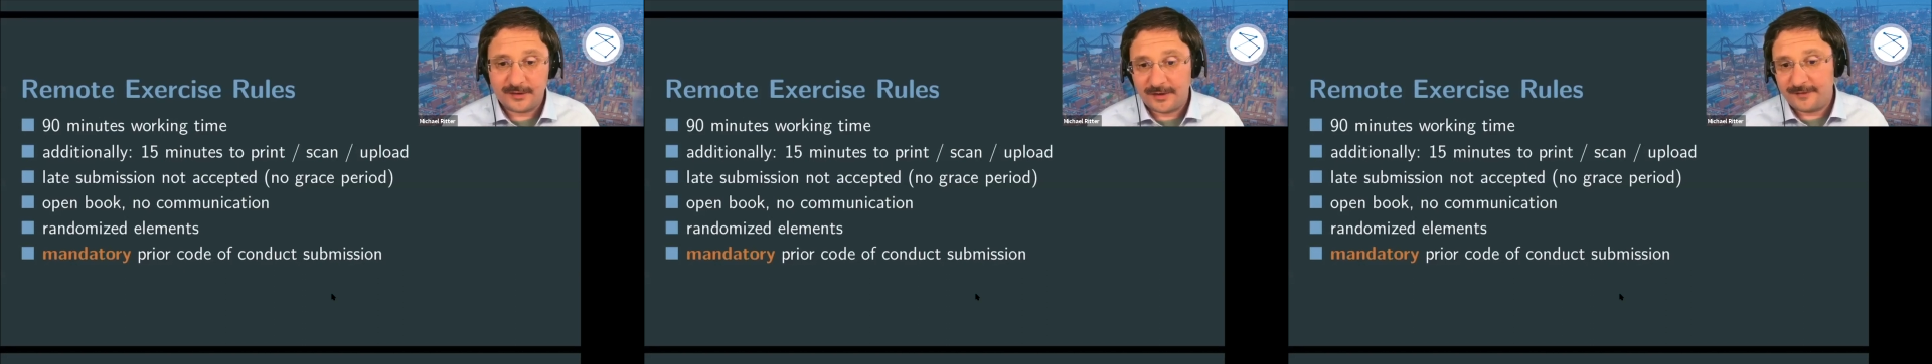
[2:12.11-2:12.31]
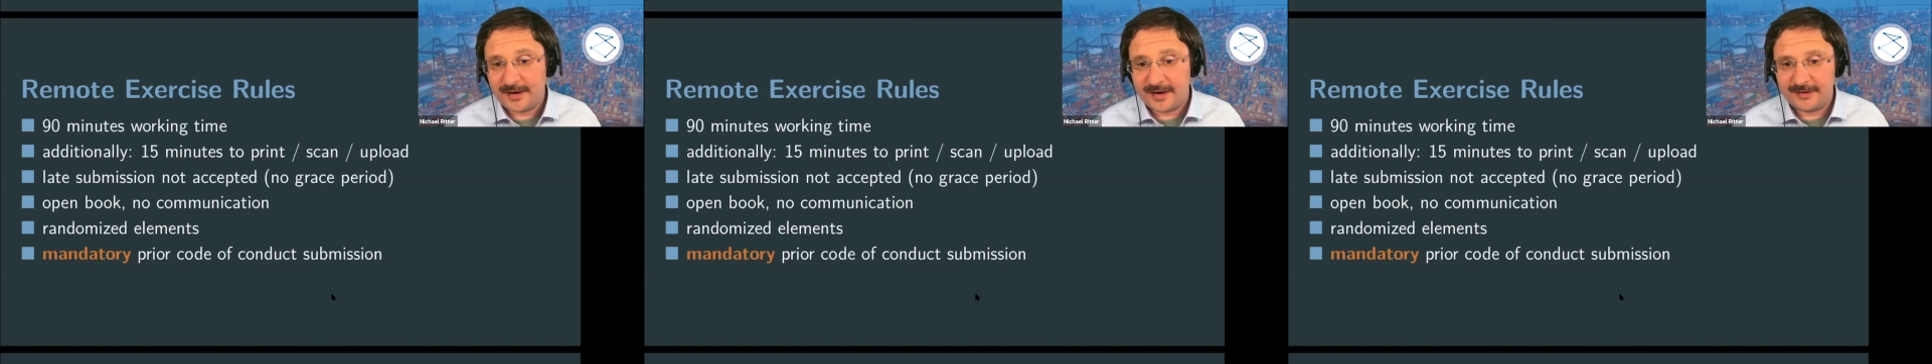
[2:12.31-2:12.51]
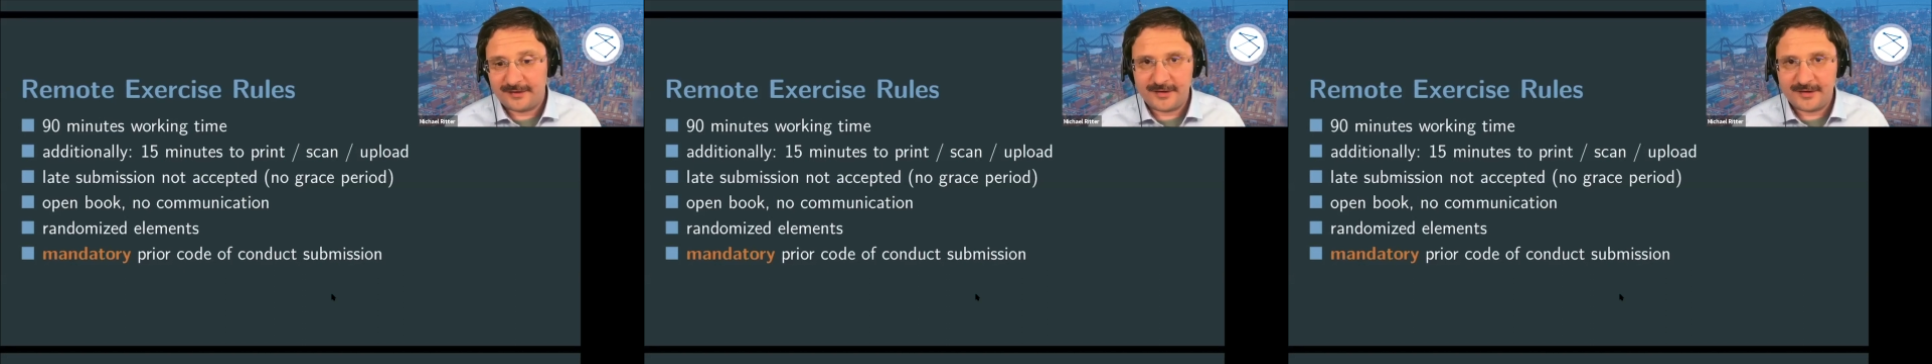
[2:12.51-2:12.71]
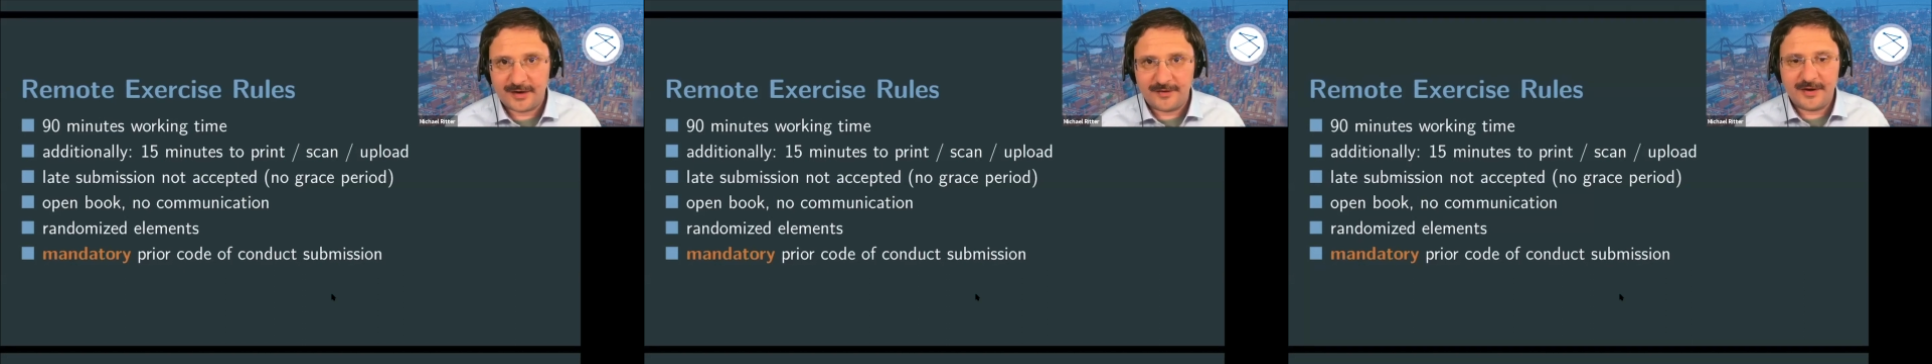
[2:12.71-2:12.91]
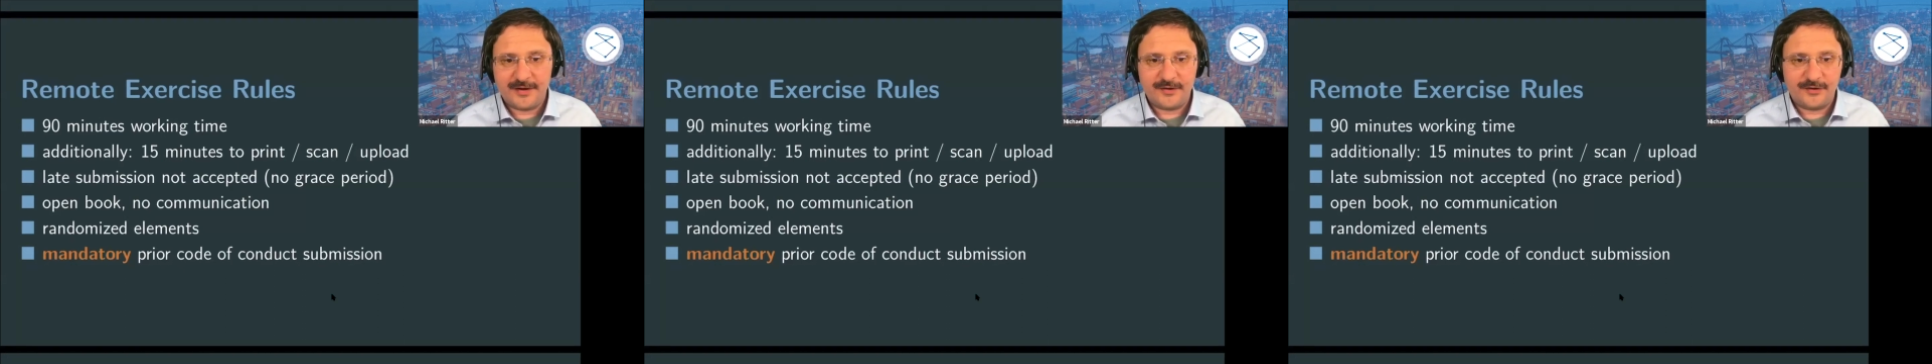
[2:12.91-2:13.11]
if
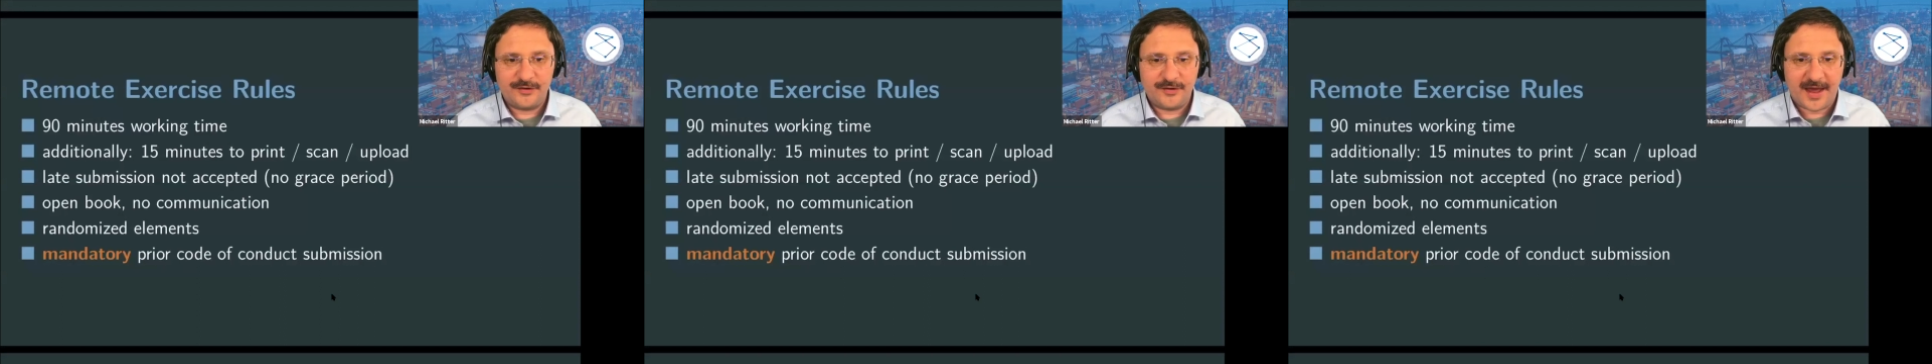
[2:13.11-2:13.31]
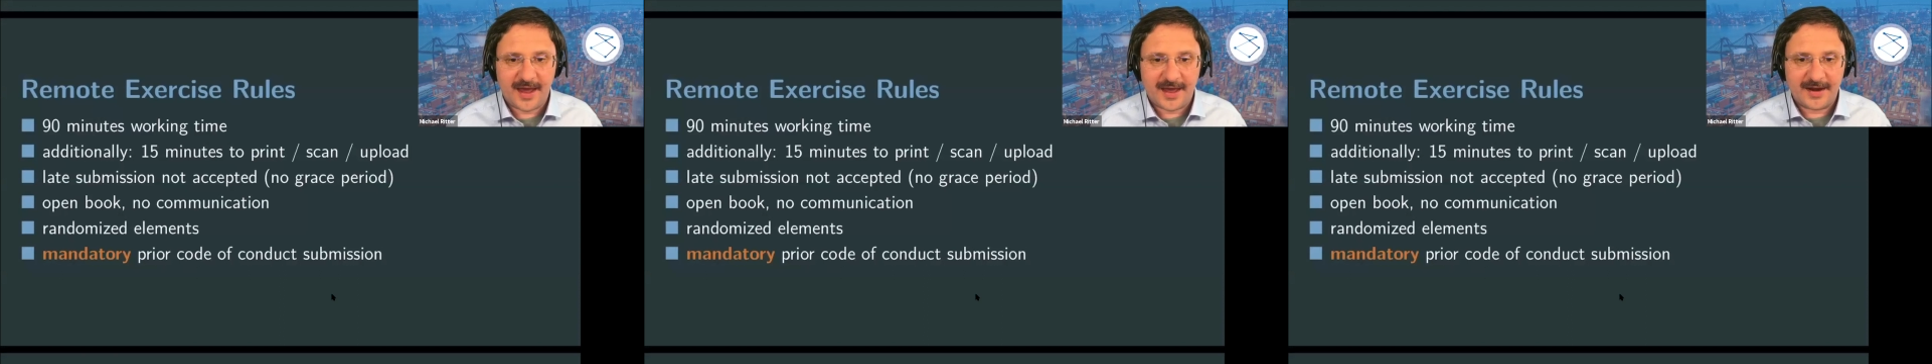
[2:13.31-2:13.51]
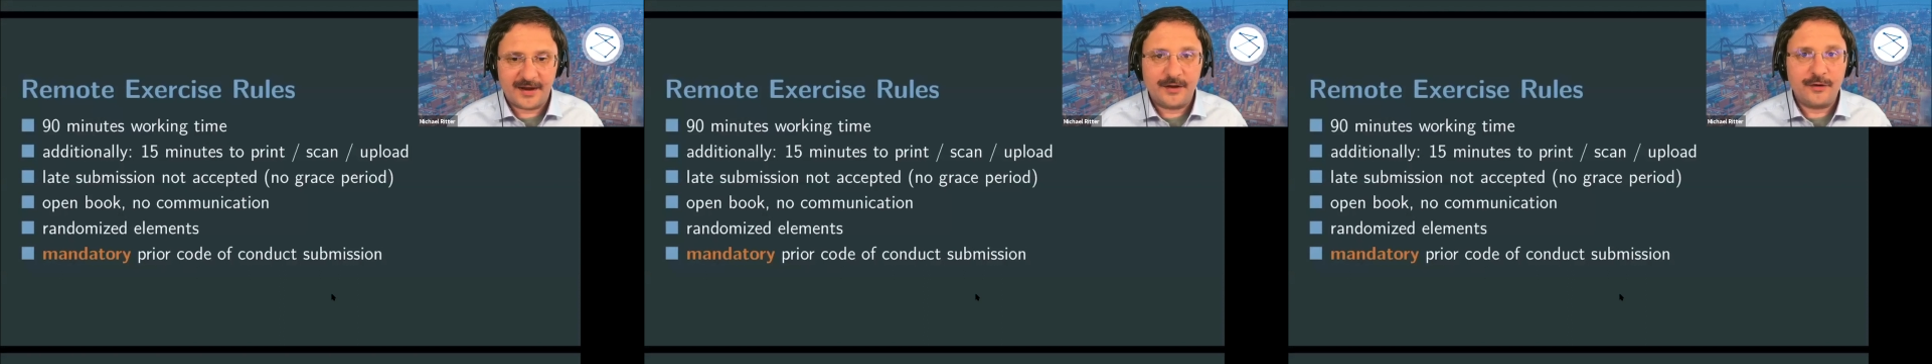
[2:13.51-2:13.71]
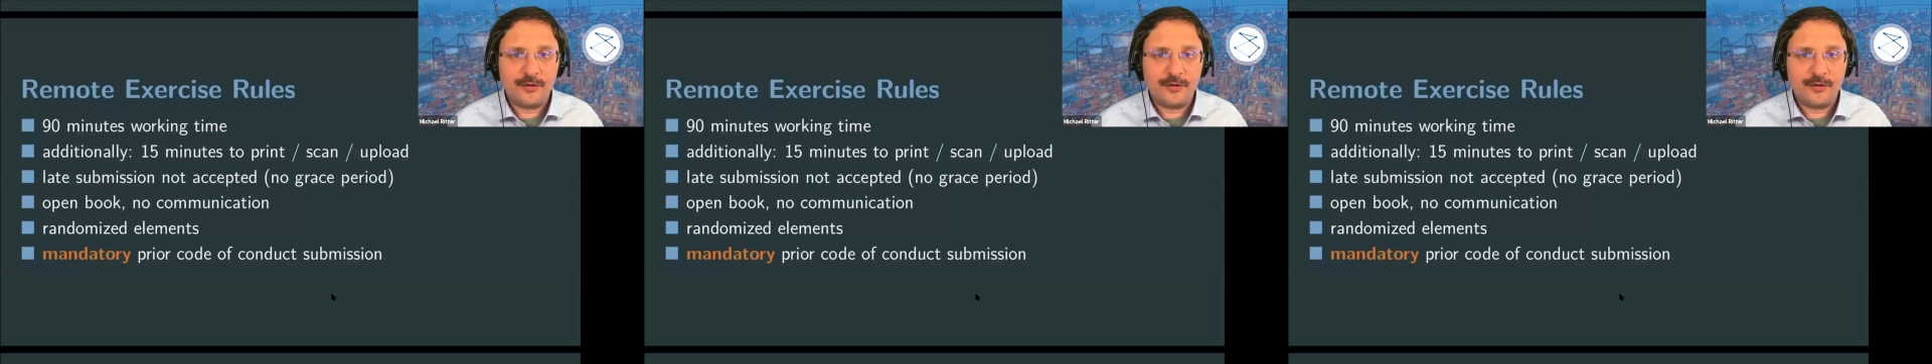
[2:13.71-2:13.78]
necessary, to scan and